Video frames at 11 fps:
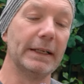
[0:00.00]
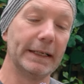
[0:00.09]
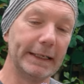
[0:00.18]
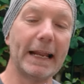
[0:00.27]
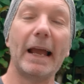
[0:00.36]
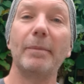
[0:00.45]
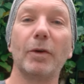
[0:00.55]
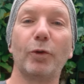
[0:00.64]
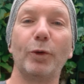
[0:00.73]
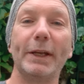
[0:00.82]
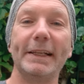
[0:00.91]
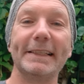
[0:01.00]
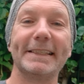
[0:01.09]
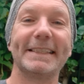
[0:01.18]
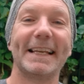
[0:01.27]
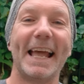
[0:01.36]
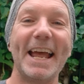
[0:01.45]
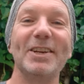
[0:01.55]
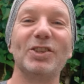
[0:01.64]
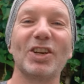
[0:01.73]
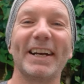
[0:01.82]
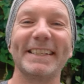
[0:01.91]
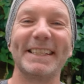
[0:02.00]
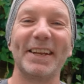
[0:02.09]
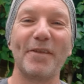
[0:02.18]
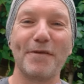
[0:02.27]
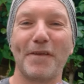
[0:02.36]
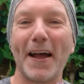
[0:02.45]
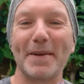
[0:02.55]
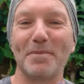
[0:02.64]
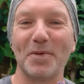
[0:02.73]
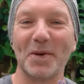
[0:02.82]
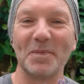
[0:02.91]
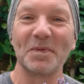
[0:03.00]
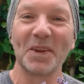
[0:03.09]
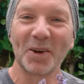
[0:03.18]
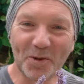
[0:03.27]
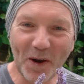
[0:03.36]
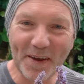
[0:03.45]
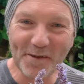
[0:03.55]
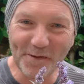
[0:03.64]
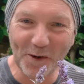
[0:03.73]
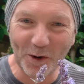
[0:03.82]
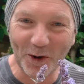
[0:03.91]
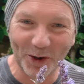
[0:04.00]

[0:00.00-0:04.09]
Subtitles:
lime greens, energizing, vibrant, great fun